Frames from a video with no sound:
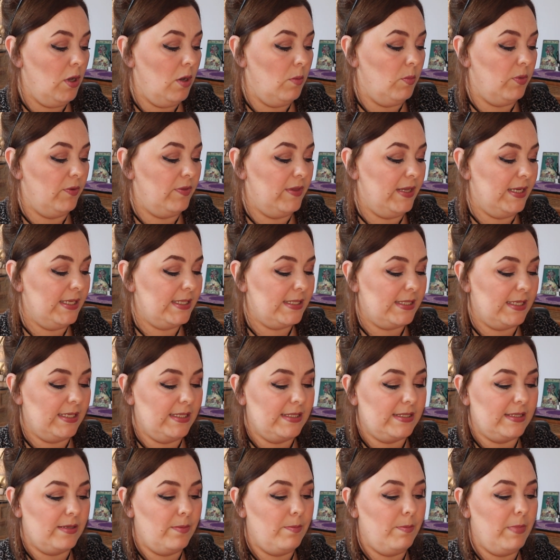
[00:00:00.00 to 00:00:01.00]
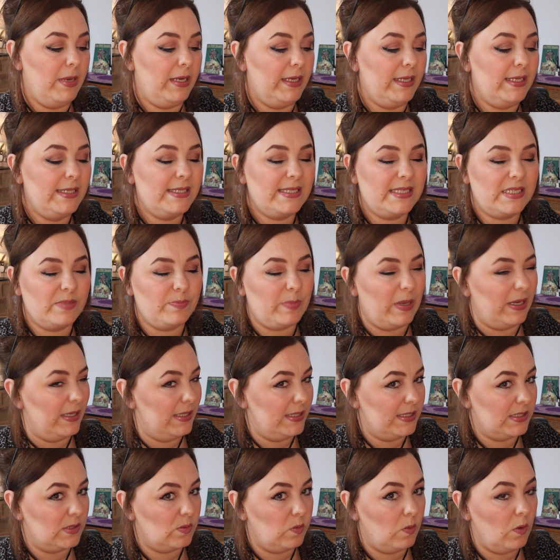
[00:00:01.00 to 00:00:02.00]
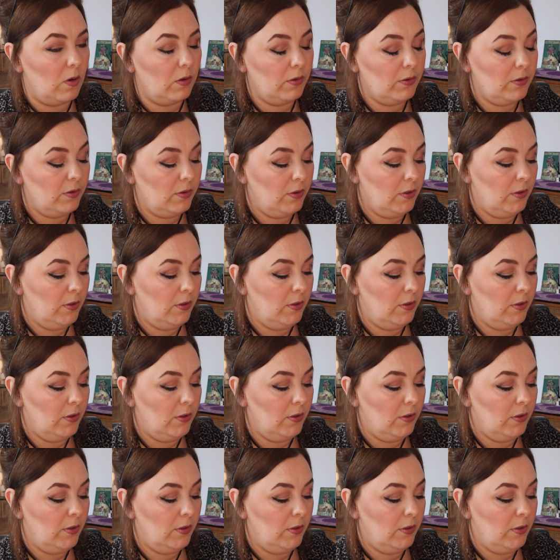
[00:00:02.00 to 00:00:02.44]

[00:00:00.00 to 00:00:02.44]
but this is the Mini Spice one.